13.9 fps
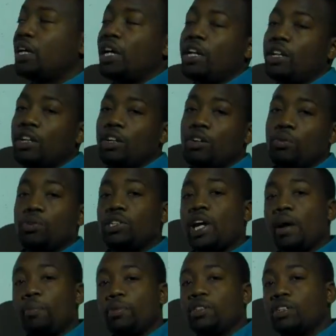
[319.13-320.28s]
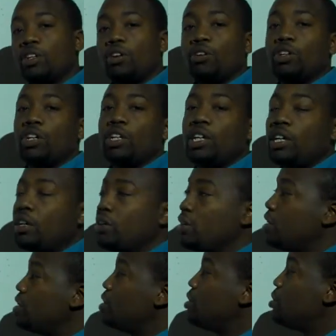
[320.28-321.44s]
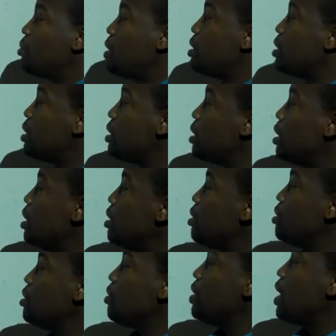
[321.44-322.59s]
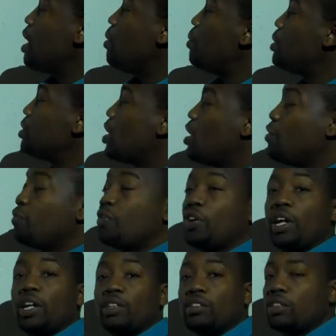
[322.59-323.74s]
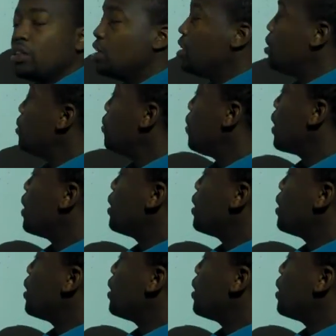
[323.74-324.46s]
side, which happens to go good here in this situation. So now I want to solve for x. So I